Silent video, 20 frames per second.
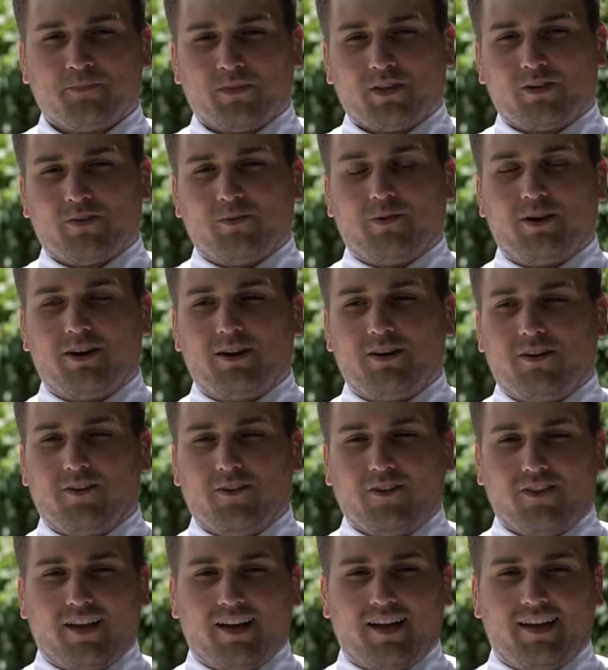
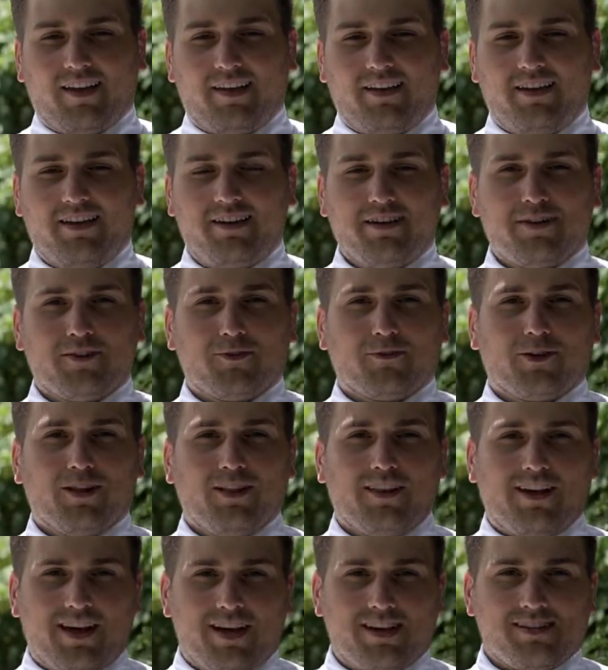Well, he didn't
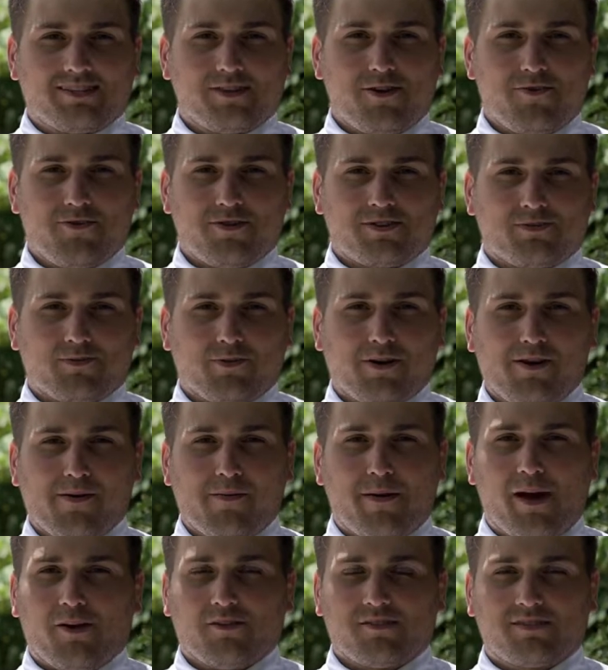realize we're
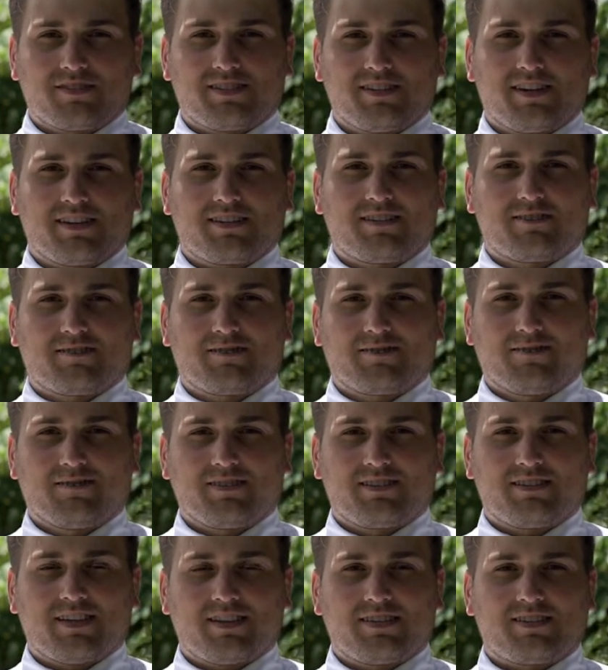about
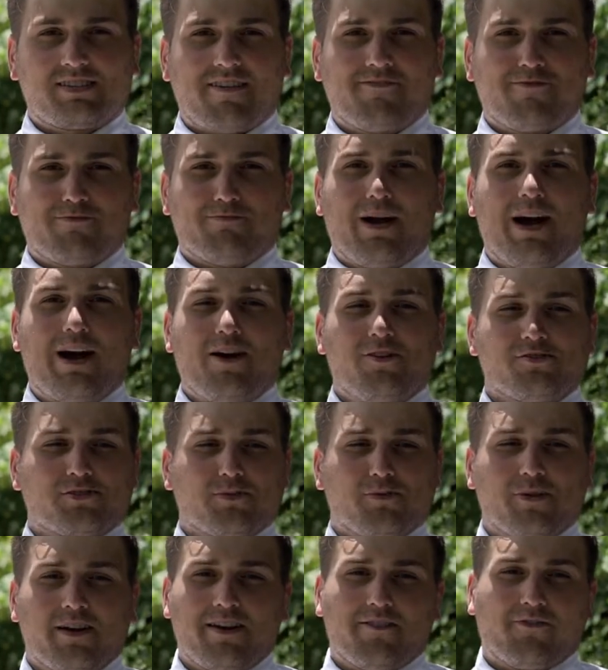6-7 miles
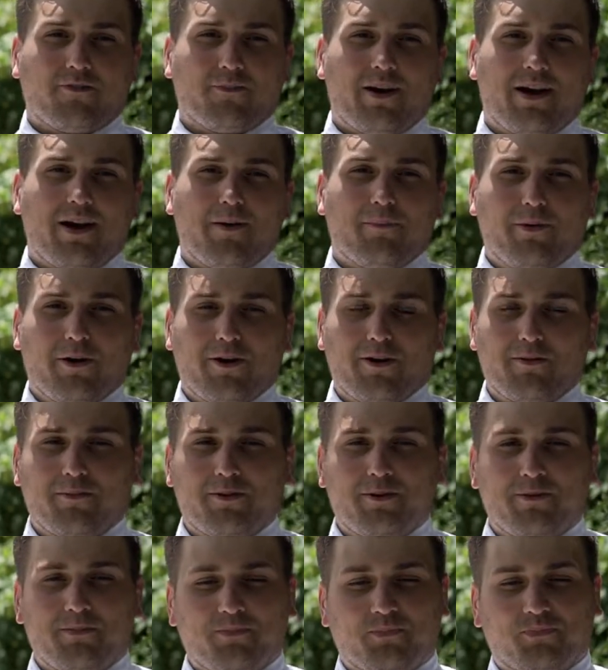away from my
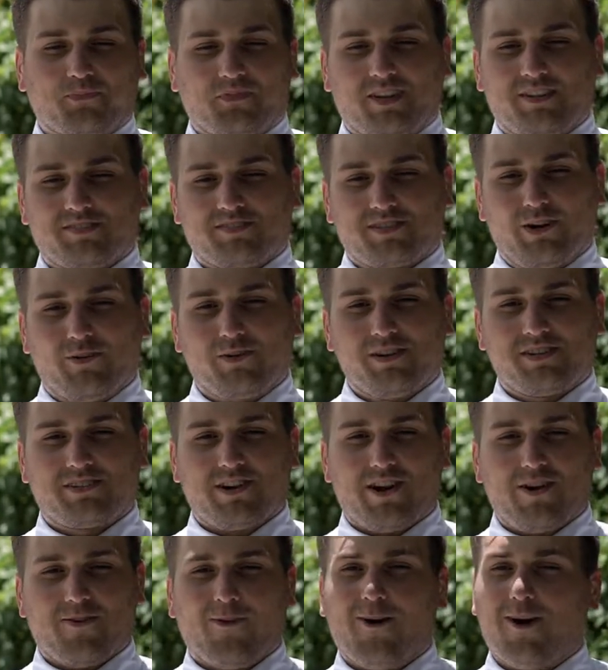apartment. And so we
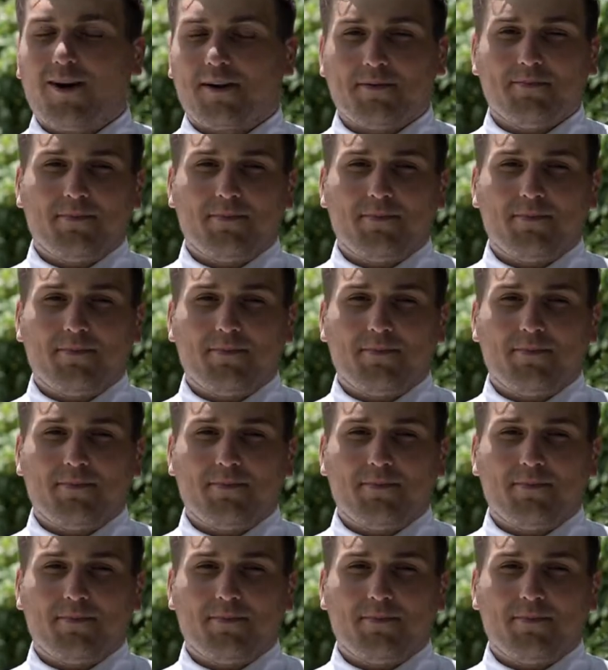start walking